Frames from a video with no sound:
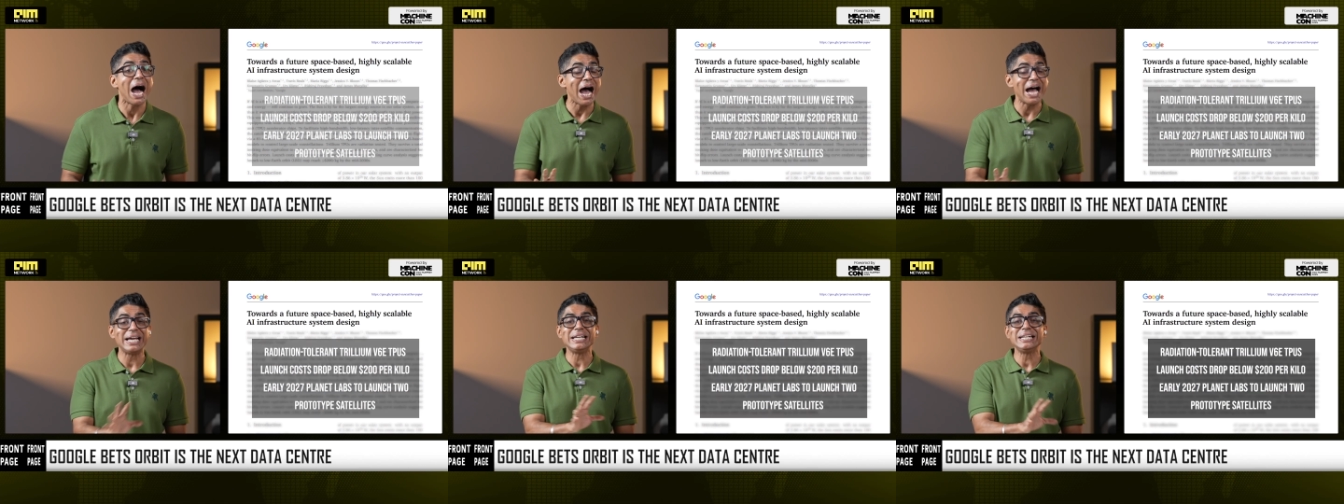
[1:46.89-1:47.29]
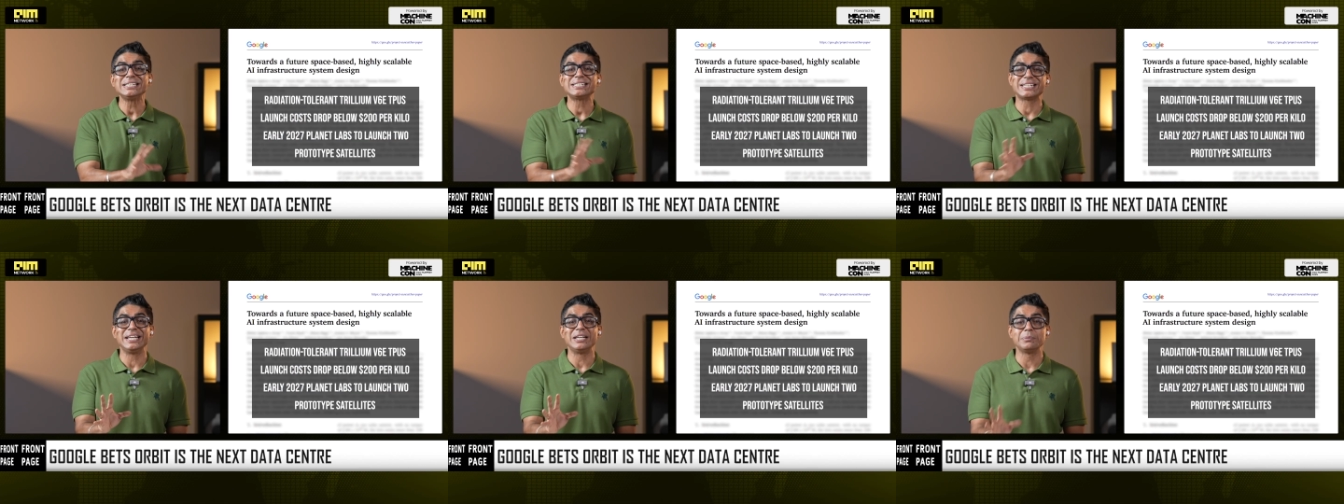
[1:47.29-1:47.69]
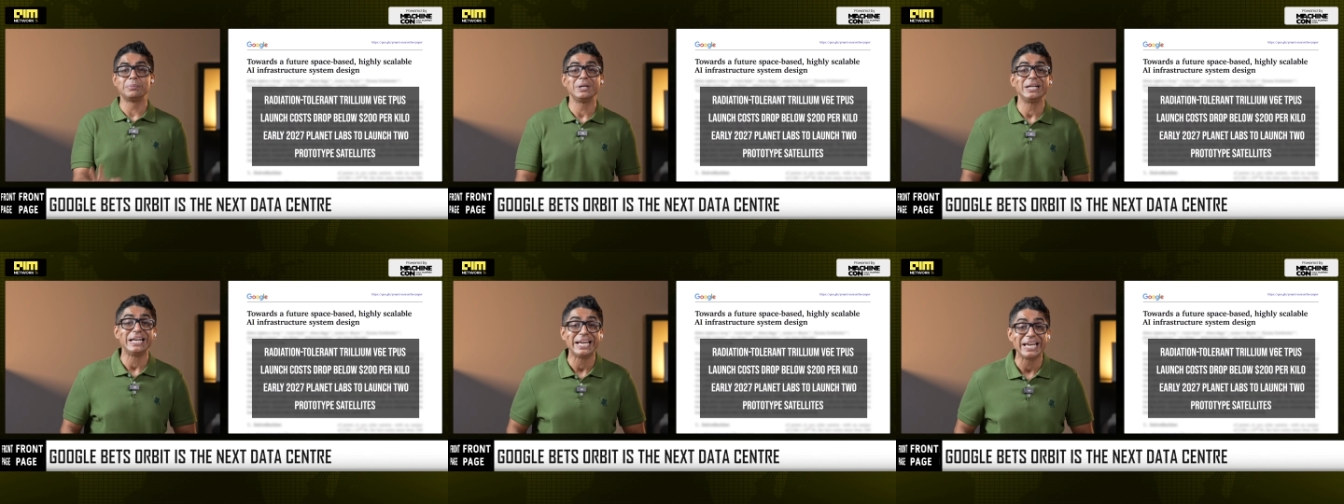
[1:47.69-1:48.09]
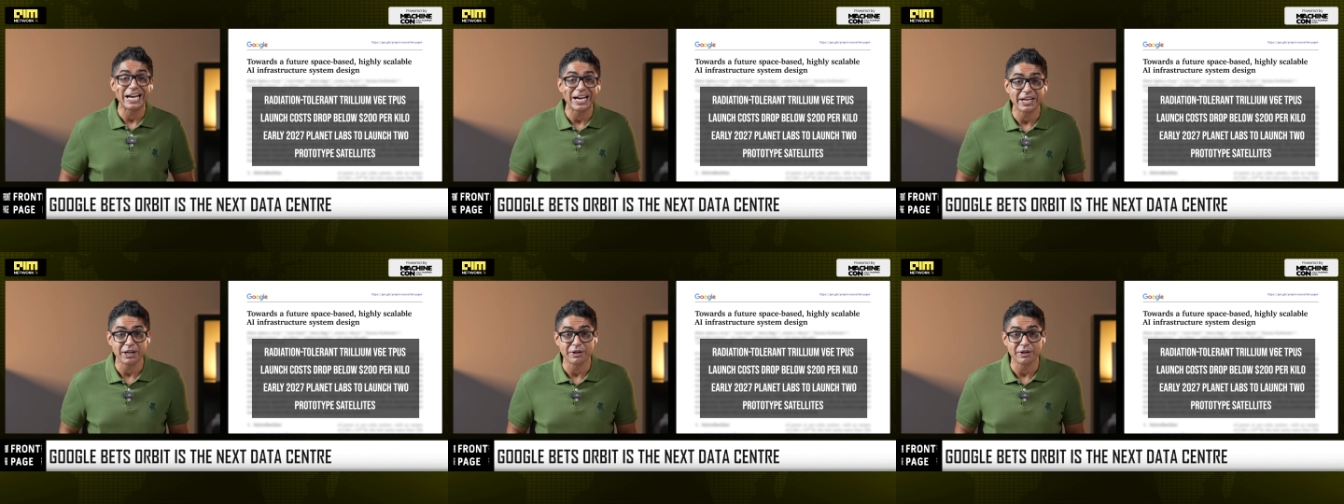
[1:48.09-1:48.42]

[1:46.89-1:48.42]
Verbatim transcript: highly scalable AI